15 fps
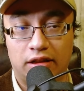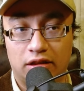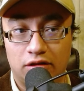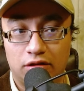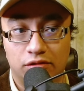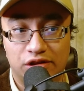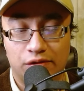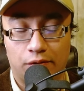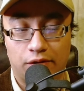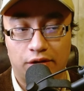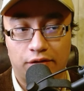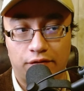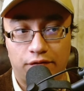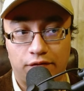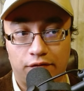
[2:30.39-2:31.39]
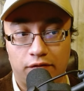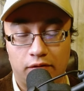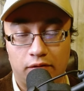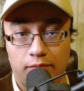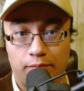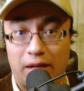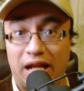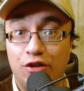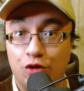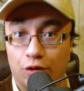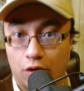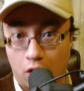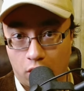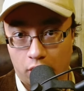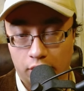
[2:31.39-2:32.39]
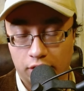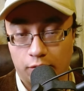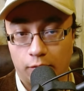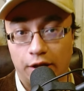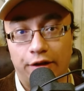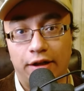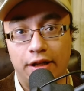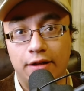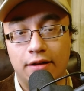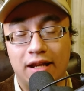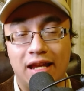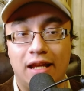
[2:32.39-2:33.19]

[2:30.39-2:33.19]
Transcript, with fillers: A new sort of major arc wherein